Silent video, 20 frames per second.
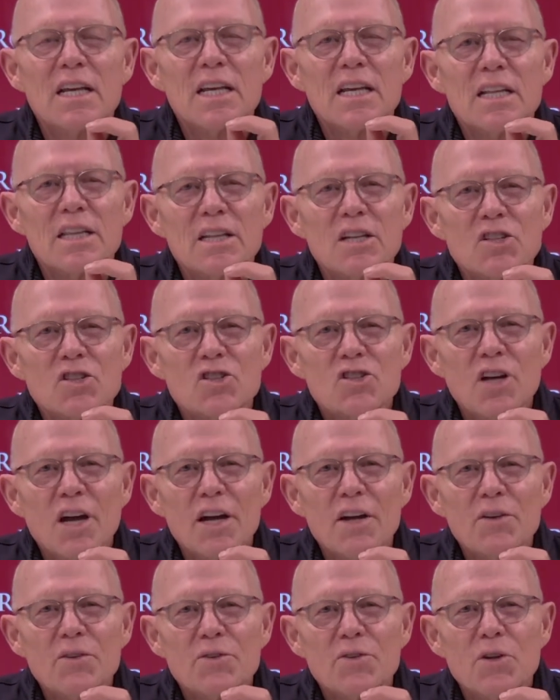The
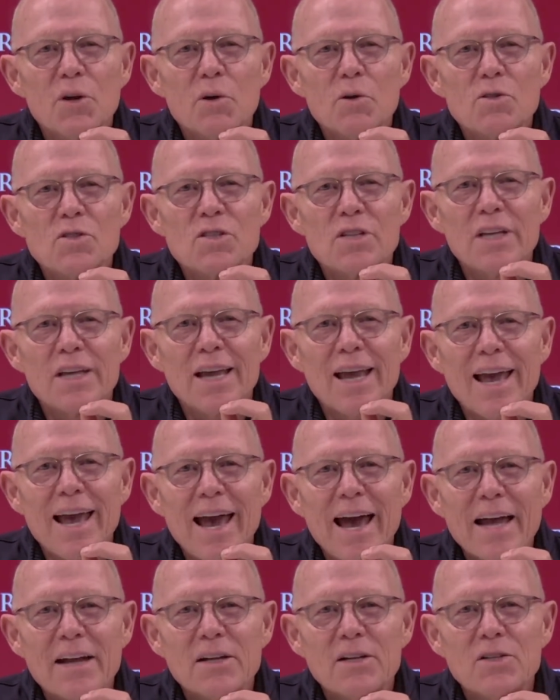child knows the
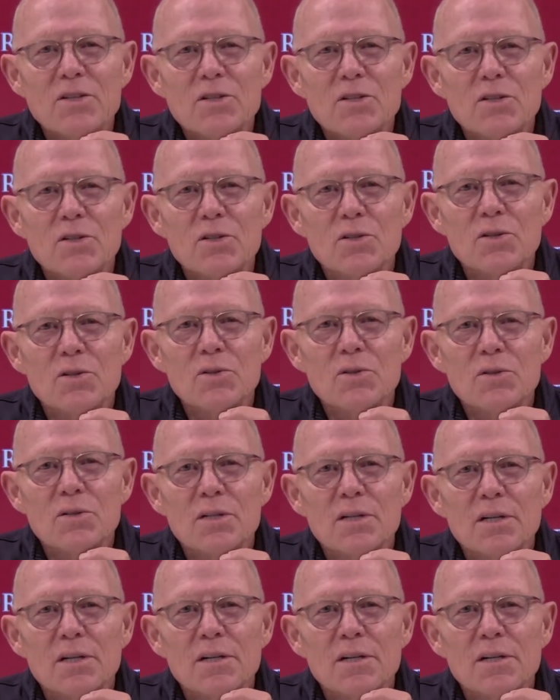attitude